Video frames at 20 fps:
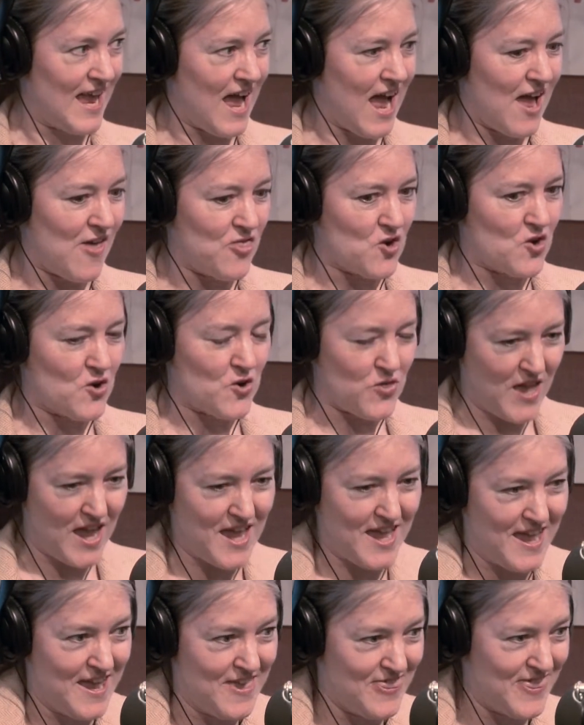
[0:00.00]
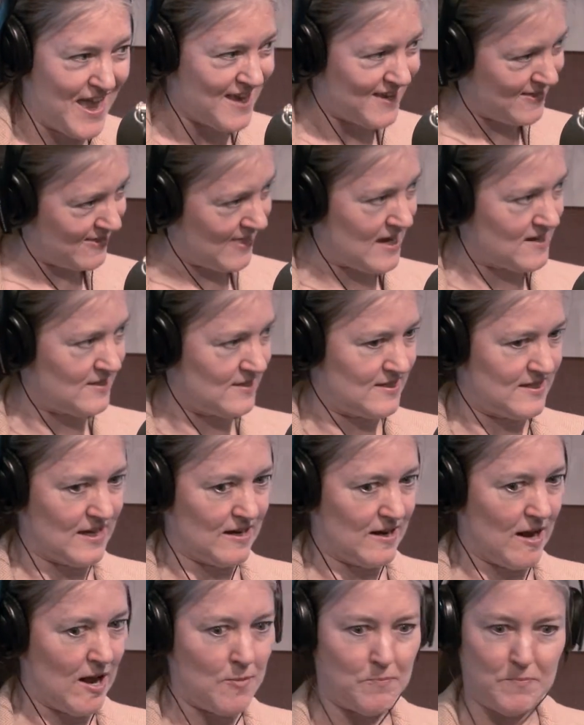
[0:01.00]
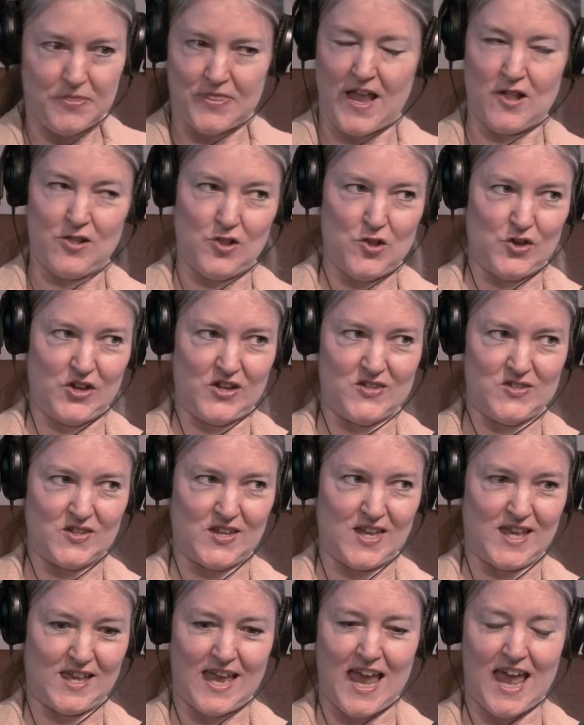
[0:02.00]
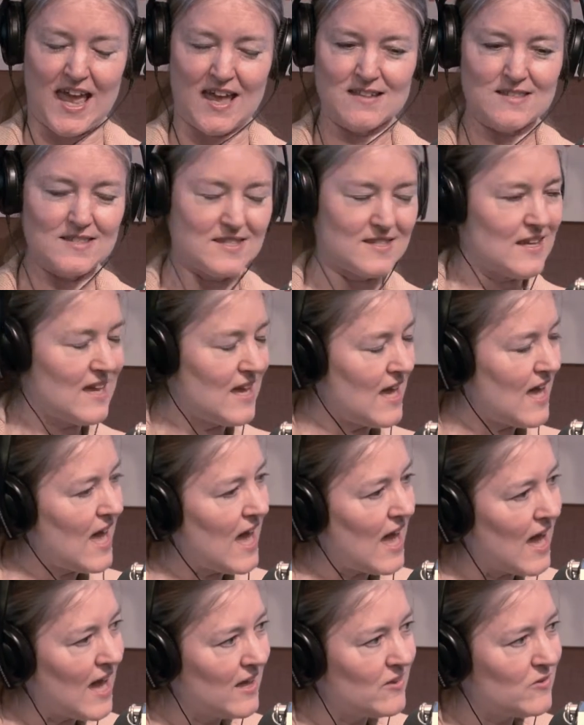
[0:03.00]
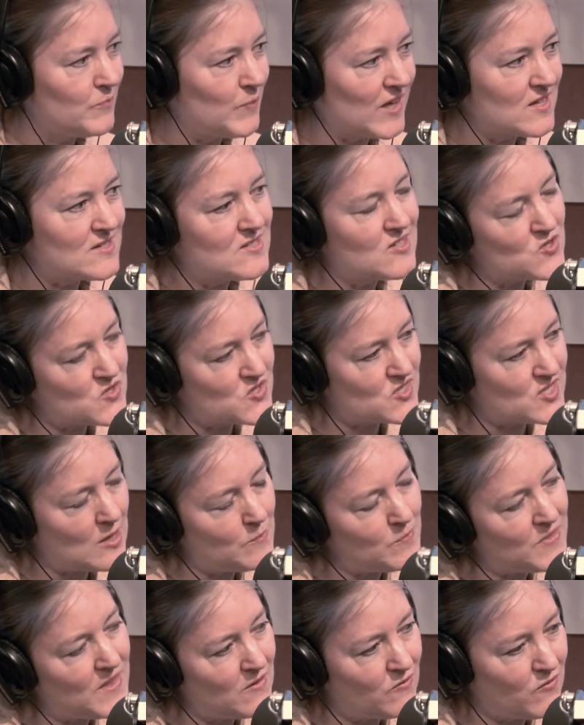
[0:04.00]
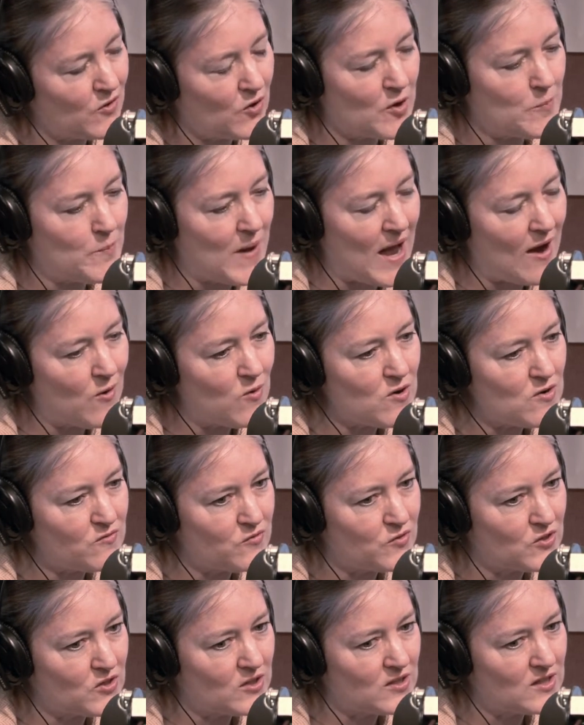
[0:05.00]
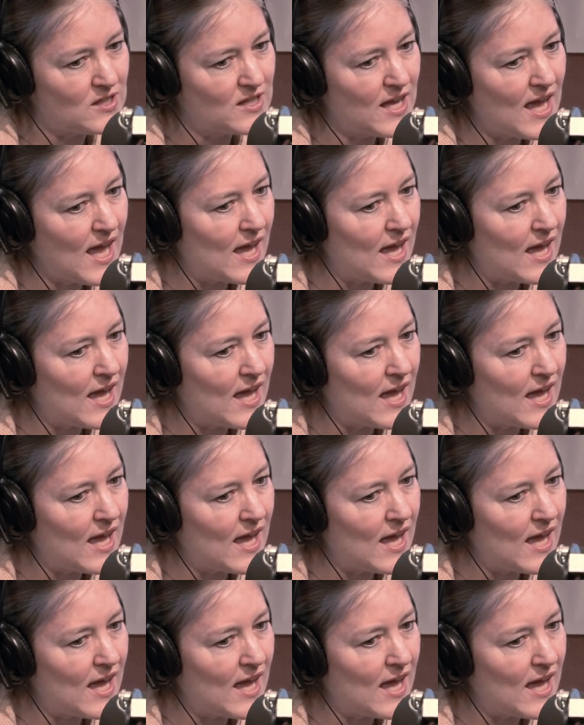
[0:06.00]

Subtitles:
they either, they sit up, they look askance, and because there's something very powerful.